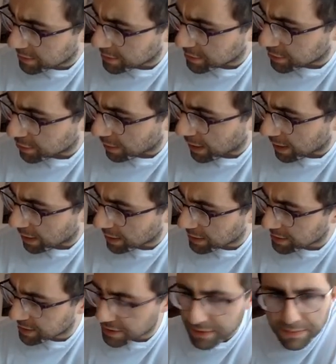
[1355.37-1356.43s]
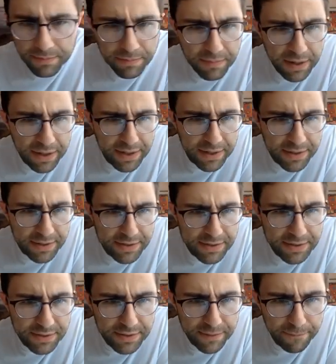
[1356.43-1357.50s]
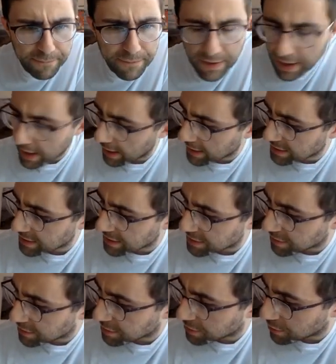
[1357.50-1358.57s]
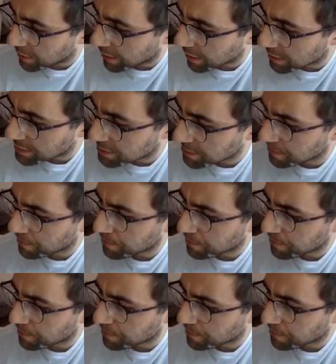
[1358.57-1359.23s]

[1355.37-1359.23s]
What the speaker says: 2x minus xe to the 2x,